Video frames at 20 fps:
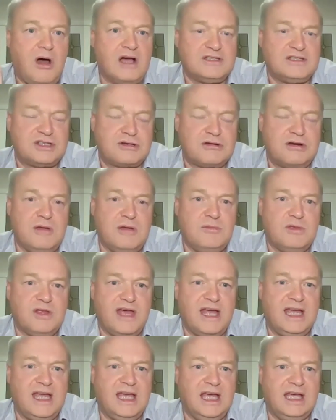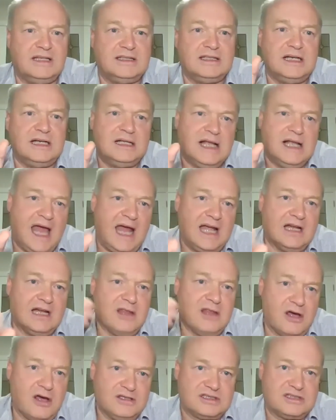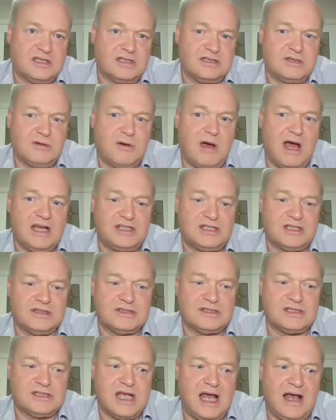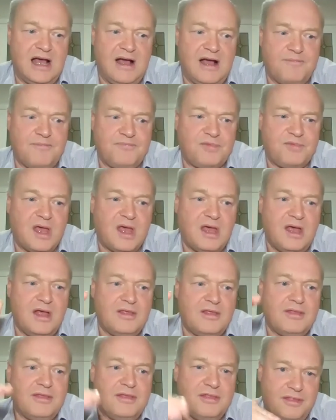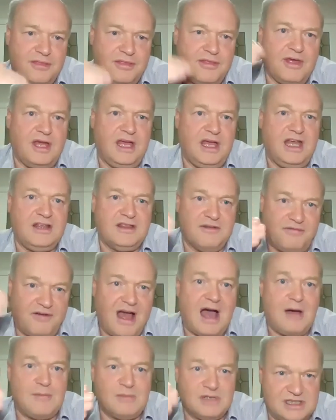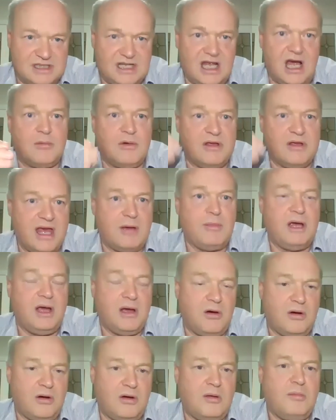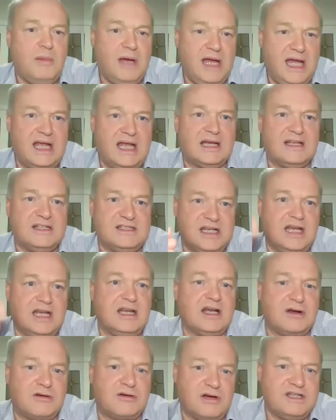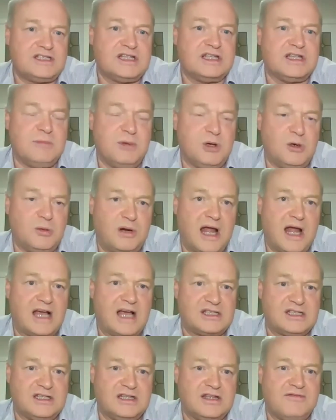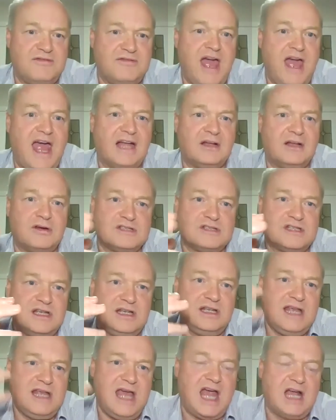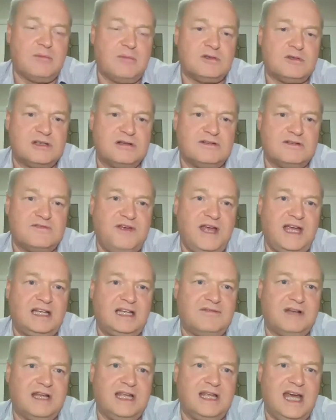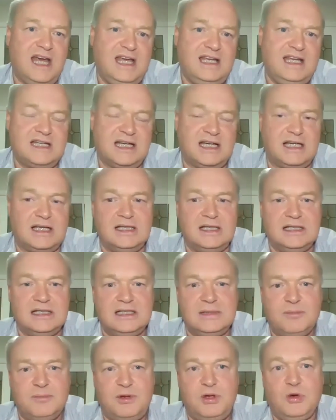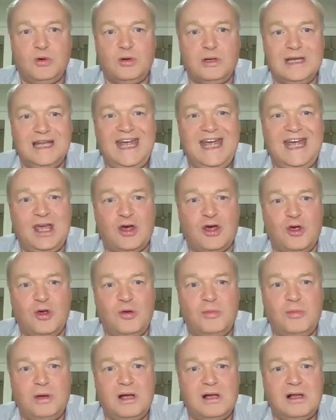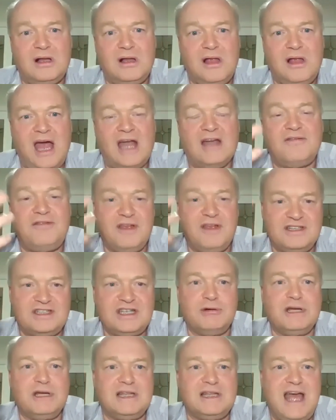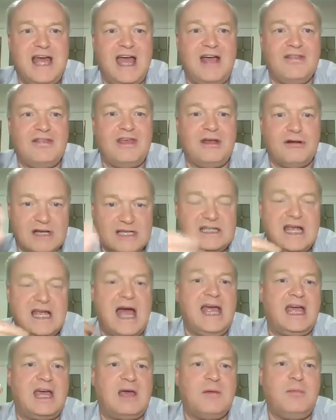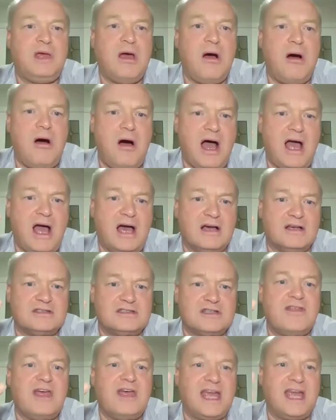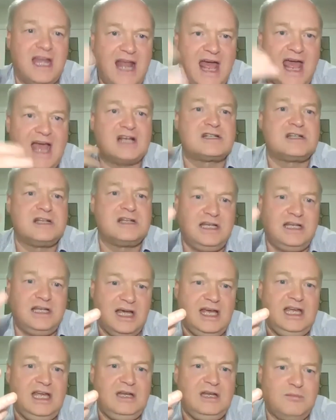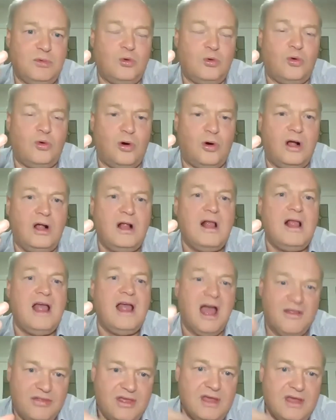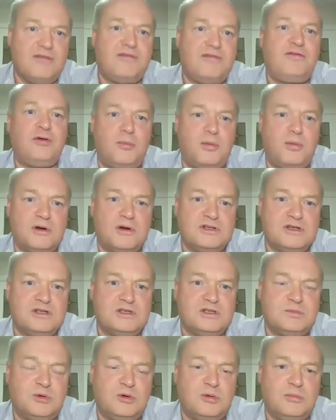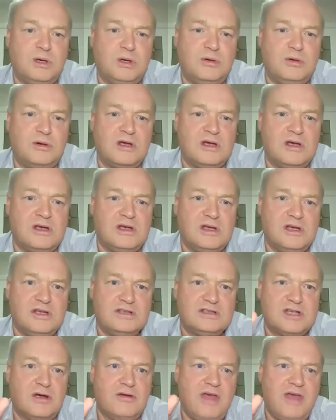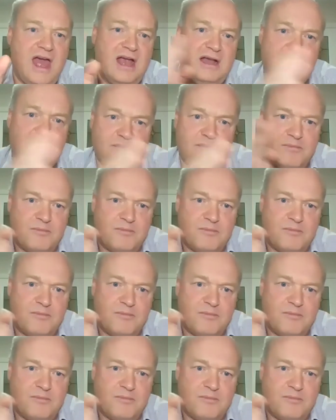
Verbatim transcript: ice cream that they get. And in those situations, the farmers tell me they immediately see an increase in the milk production in the vat, because the animals are effectively eating pure legume, and if they're doing that, their intake can be higher, so they can actually eat more and therefore produce more milk. So that